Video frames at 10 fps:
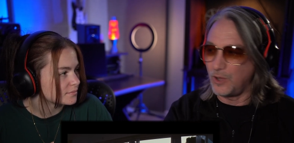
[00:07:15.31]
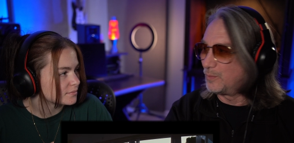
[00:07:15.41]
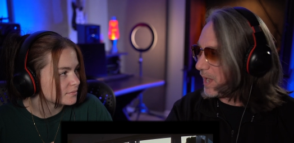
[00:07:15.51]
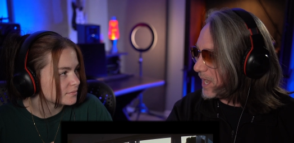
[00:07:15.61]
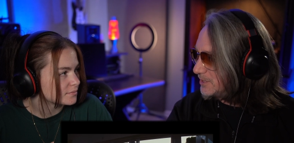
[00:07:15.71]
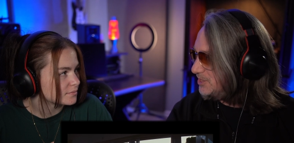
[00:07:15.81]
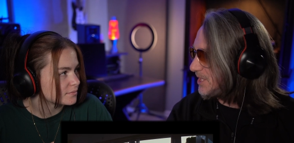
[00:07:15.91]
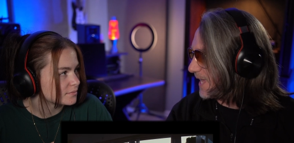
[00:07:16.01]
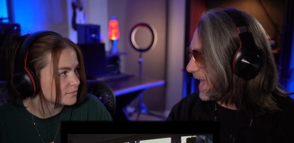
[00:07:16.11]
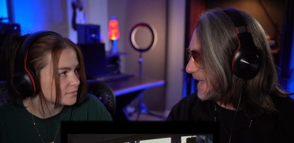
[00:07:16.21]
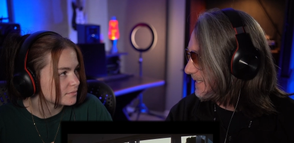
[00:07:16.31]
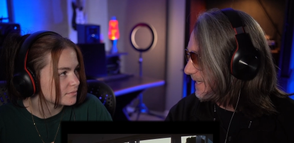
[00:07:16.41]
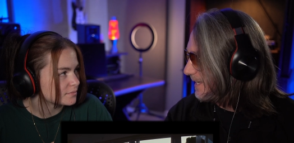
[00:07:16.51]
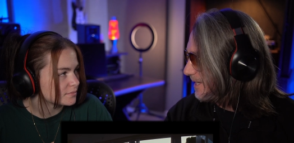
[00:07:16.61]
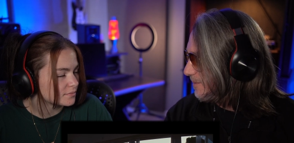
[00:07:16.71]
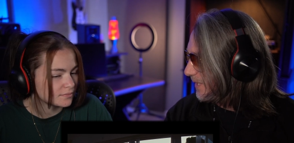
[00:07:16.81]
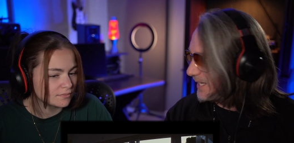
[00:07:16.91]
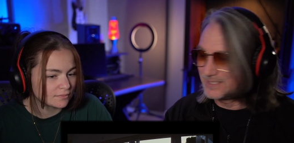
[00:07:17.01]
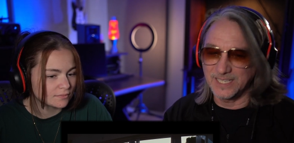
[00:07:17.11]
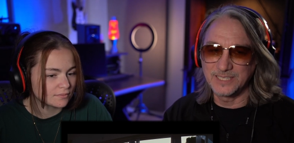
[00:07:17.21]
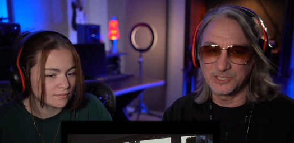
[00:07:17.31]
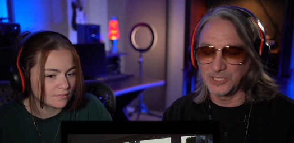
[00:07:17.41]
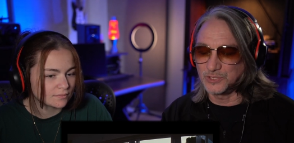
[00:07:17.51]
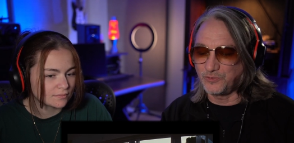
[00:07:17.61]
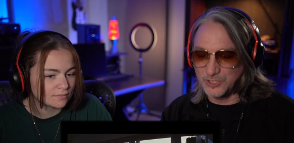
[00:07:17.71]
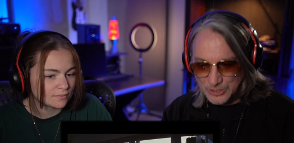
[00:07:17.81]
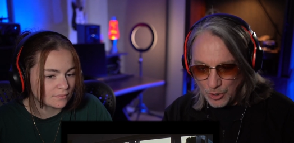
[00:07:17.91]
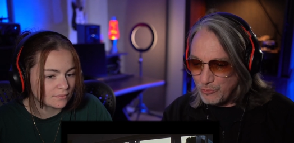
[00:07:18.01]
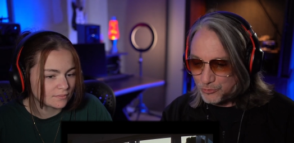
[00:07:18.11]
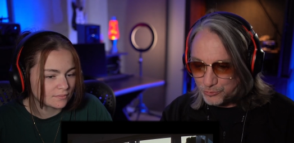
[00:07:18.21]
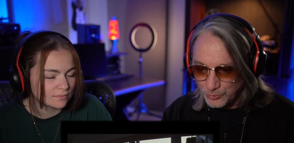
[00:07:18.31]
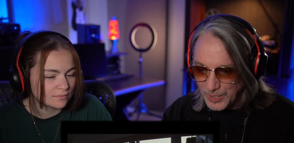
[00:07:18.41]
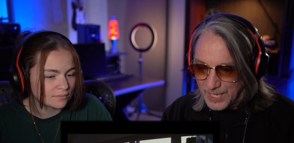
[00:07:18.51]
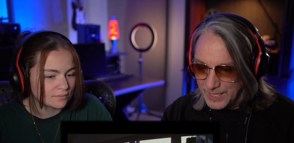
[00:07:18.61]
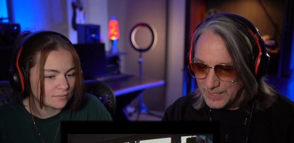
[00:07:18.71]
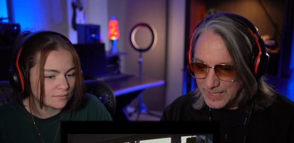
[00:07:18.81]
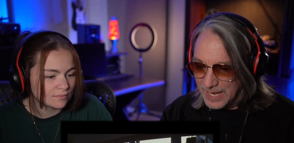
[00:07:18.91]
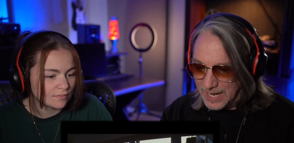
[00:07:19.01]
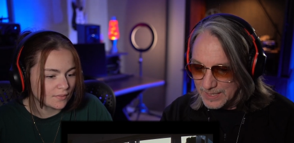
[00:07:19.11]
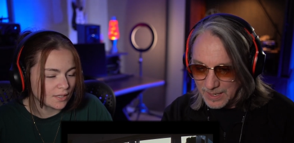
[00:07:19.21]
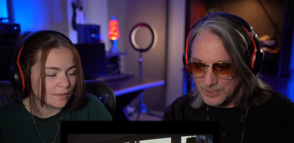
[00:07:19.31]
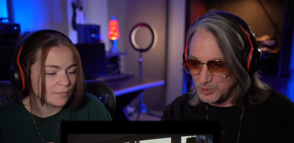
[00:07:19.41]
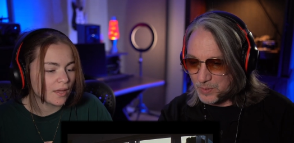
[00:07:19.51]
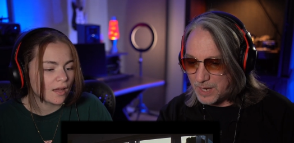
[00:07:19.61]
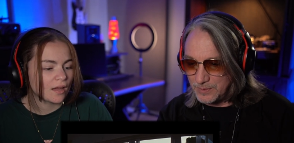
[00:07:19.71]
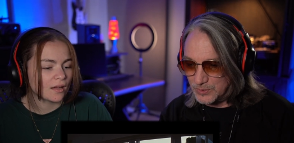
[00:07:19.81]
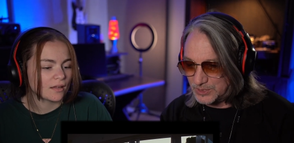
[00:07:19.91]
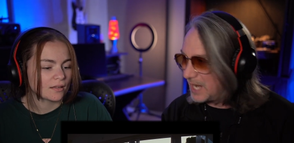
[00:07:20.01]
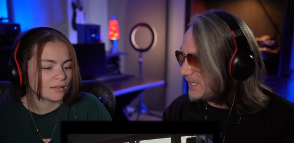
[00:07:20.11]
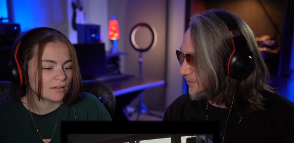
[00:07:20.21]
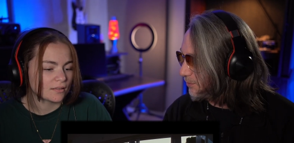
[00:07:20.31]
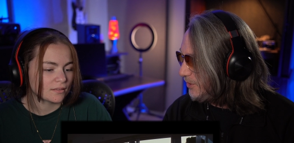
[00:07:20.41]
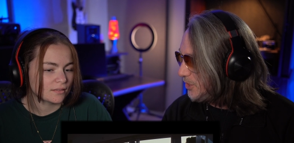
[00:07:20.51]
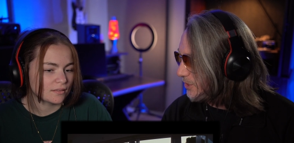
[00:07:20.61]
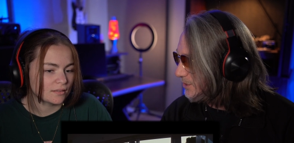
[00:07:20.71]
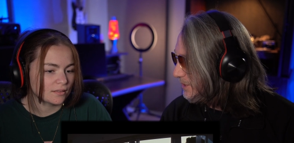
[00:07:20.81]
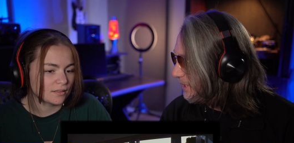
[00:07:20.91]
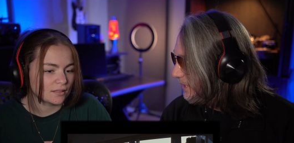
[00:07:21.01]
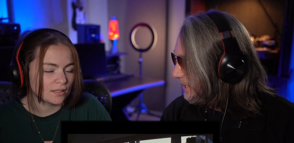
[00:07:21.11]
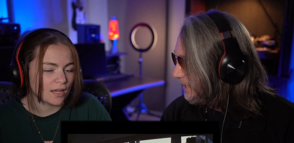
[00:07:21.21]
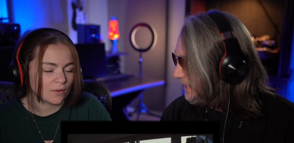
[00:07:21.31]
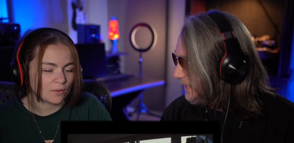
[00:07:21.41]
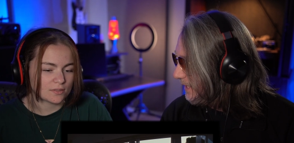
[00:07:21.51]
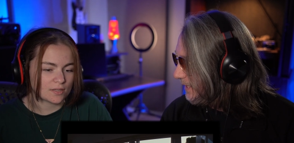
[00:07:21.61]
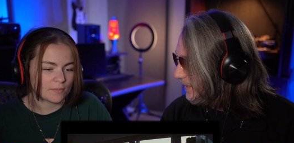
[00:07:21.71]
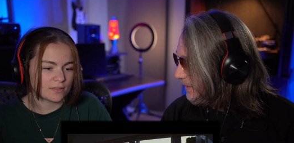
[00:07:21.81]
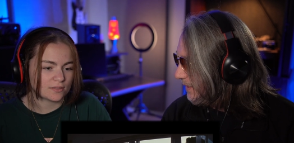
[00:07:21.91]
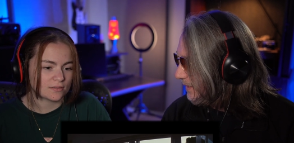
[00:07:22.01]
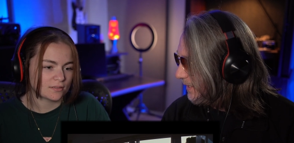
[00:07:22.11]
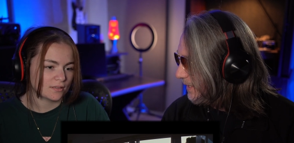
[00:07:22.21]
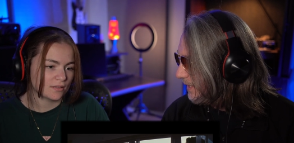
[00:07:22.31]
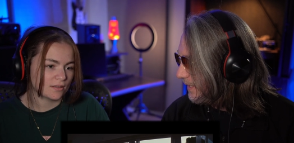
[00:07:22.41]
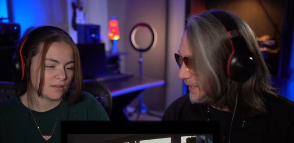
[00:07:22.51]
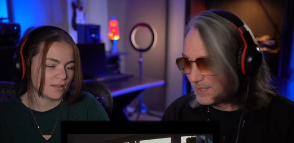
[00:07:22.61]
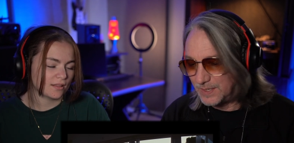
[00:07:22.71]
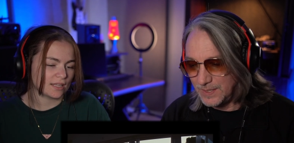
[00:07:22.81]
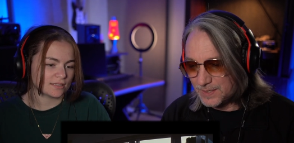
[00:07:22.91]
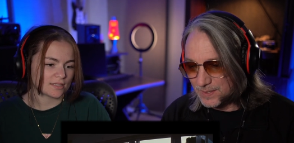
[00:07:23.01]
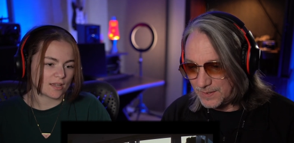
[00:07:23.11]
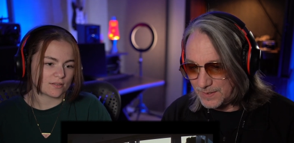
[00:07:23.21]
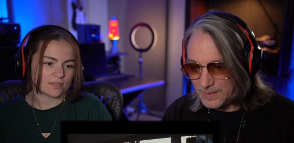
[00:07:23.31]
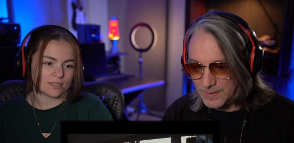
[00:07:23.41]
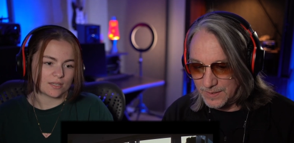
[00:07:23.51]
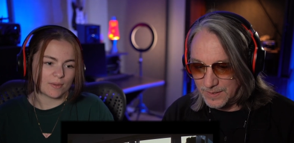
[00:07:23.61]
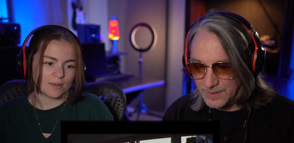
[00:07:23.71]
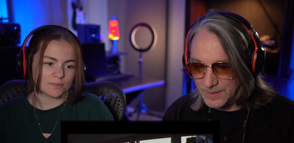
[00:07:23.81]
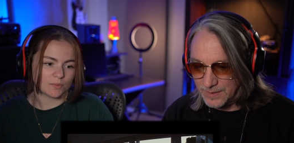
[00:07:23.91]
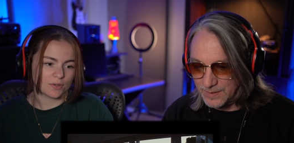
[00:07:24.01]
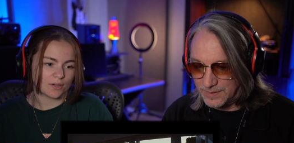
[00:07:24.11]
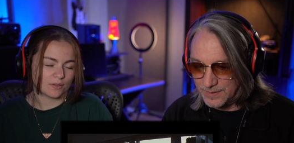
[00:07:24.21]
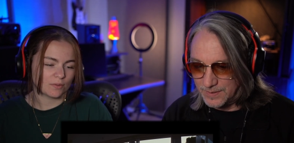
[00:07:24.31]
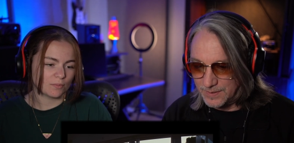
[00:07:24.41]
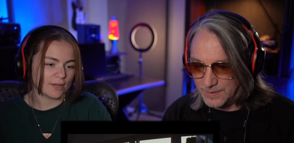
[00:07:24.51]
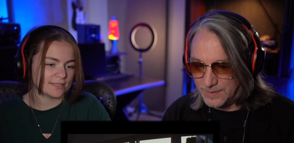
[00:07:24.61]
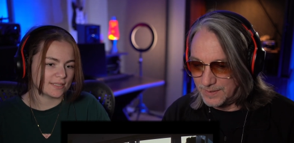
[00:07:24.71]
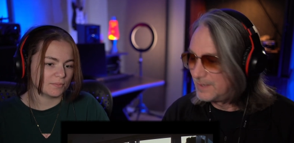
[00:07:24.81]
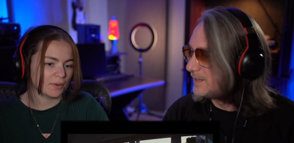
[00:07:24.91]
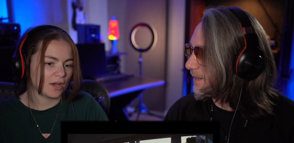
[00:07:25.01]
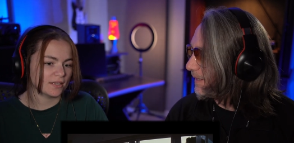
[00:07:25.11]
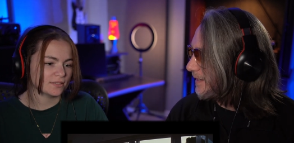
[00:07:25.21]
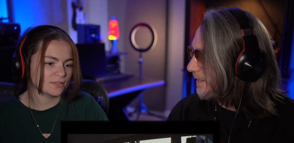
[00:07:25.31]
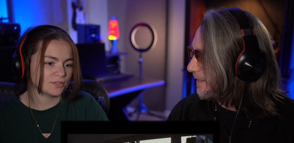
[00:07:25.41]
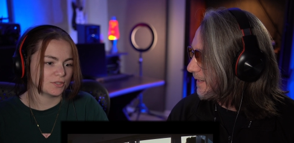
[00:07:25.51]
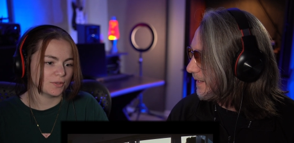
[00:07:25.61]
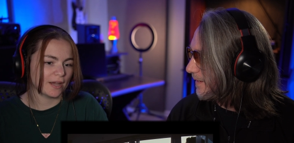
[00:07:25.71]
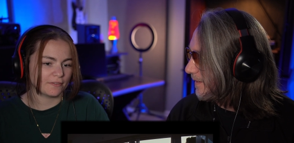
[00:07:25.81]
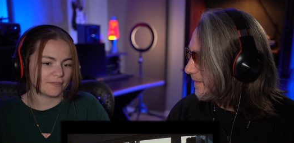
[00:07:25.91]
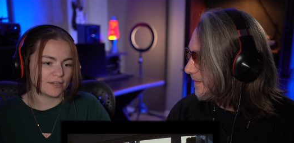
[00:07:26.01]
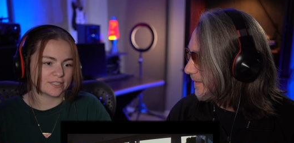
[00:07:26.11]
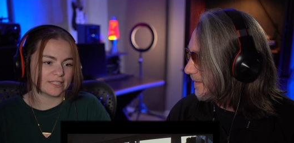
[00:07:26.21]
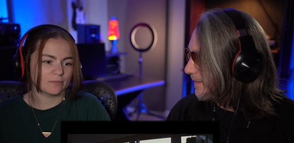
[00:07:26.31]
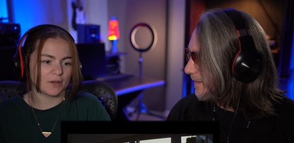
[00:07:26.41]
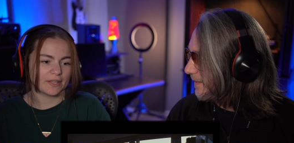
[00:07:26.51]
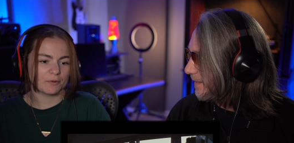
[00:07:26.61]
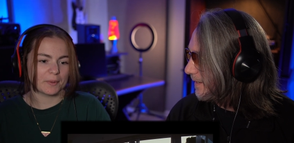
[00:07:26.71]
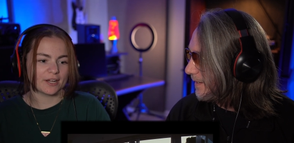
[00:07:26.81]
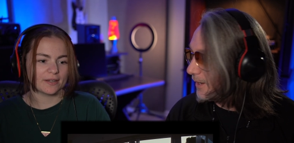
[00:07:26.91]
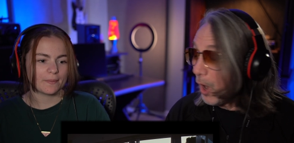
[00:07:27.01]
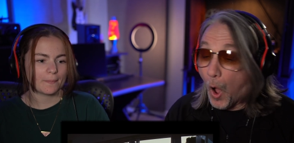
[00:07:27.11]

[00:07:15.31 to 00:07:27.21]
Speaker 1: homage to that, because it's just so freeing. I, I, There's probably was not even rehearsed.
Speaker 2: Yeah, you want to know something else? That's the house Liam Hemsworth rented, bought to have affairs in while they were married.